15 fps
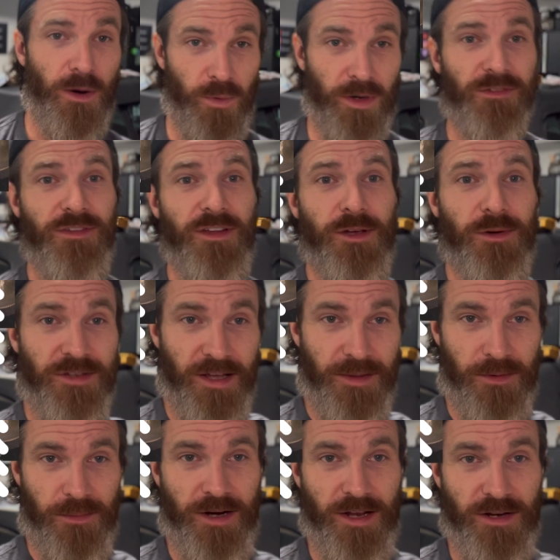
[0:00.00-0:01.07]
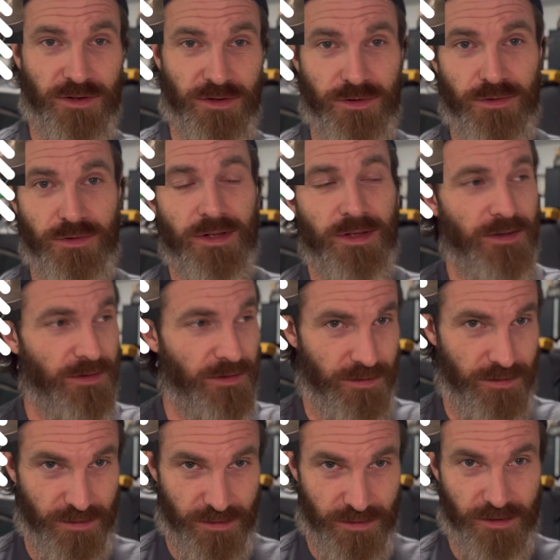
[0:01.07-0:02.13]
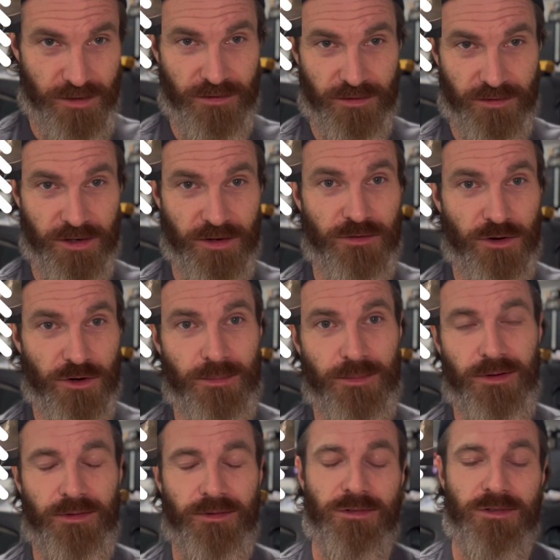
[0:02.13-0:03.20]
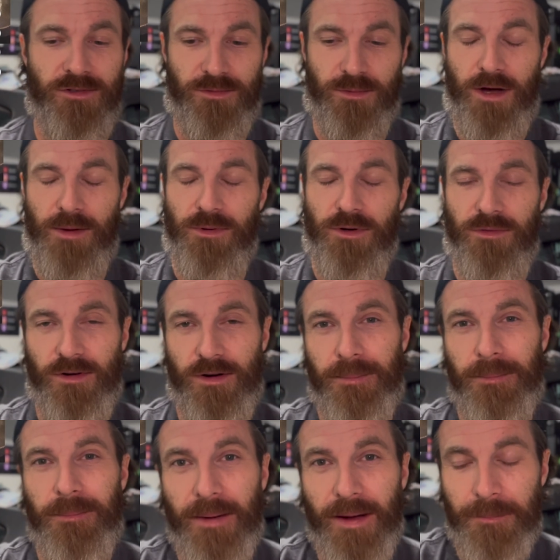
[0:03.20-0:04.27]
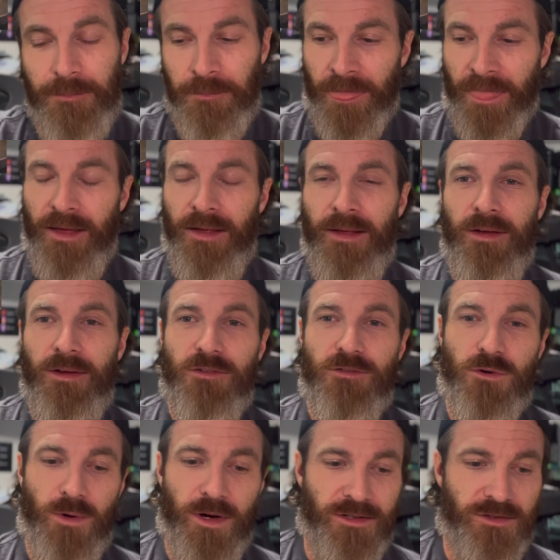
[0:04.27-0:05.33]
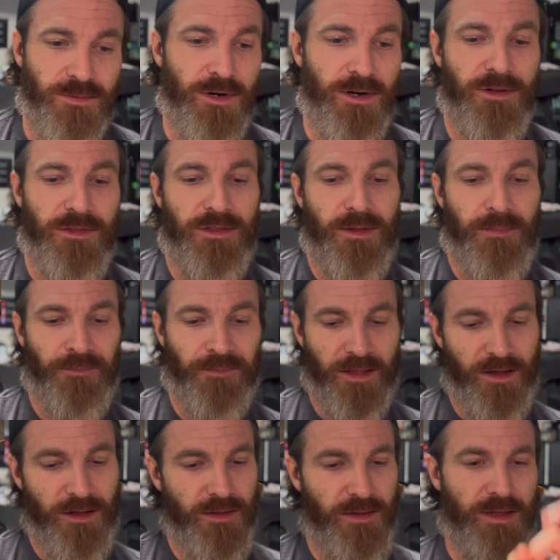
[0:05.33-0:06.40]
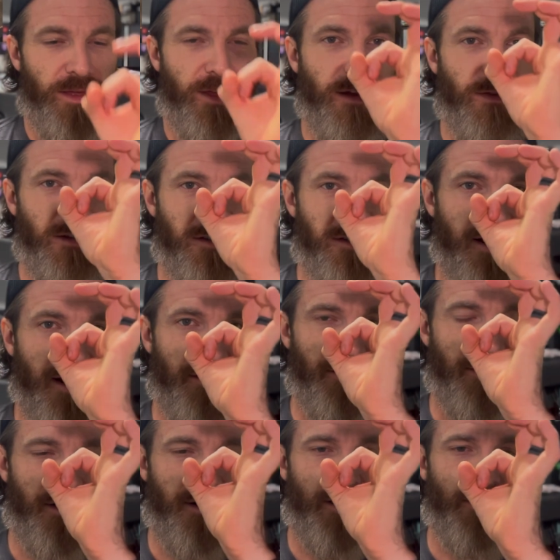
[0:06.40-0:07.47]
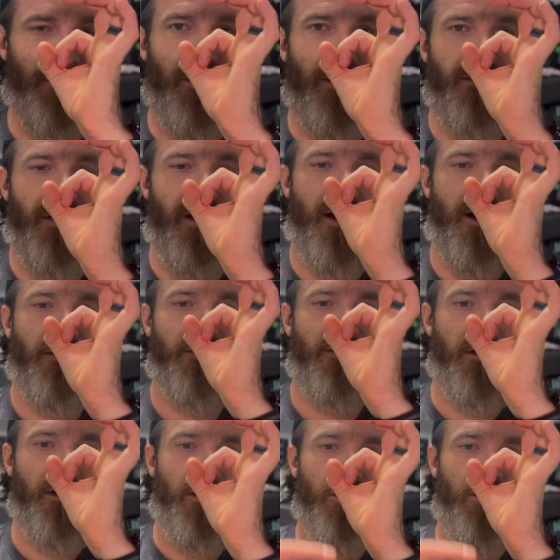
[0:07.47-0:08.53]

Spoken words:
I will videotape it when I do the convertible swap over. But for what it's worth, in the center of your valve,